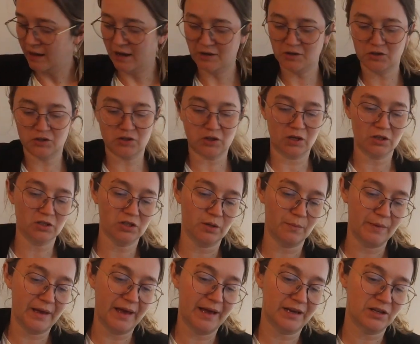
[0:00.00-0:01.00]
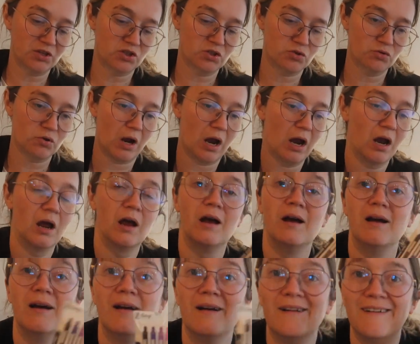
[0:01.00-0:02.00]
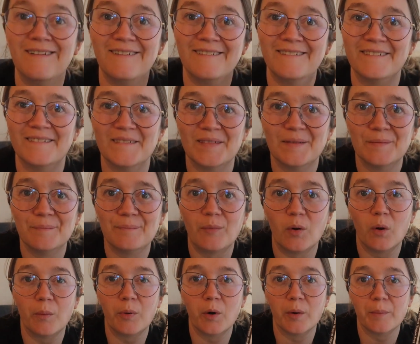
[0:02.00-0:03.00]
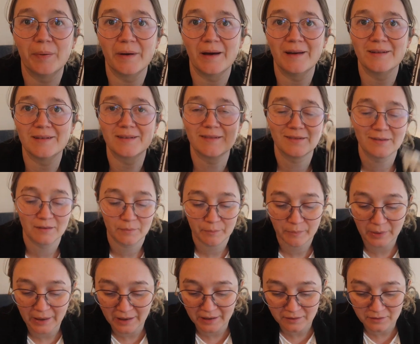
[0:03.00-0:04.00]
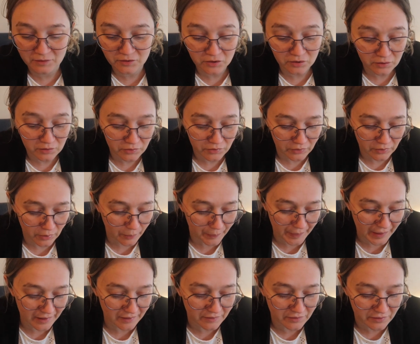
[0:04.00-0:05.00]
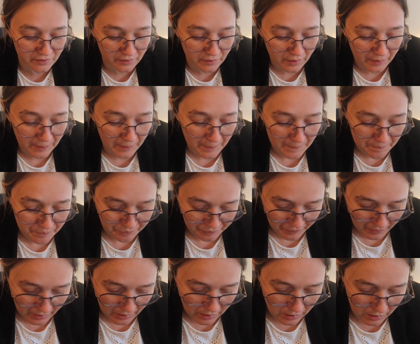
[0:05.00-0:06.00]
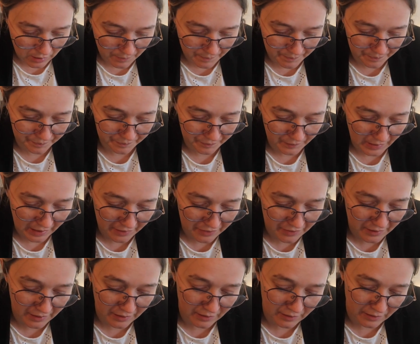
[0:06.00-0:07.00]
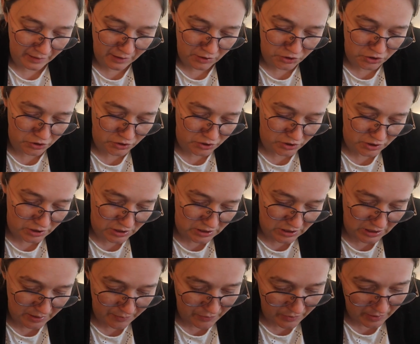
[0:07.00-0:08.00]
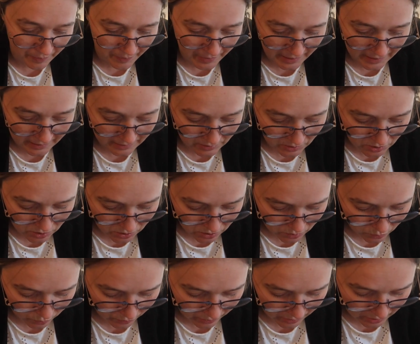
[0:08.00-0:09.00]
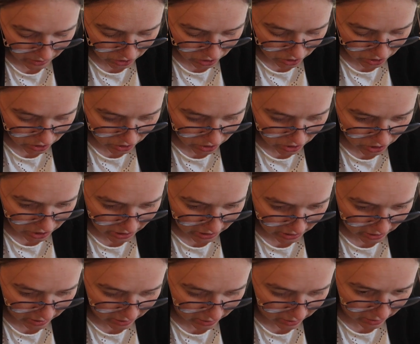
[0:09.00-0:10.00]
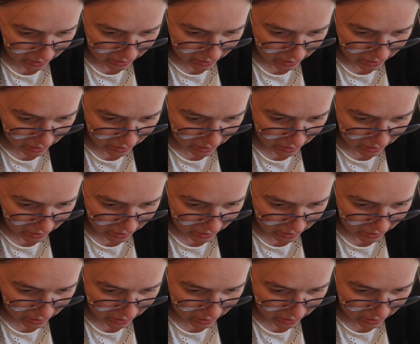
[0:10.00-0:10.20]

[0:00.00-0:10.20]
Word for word: I just got some extra ballpoint pens, pencils or pens. Um, I think they are just zebra pens with a gel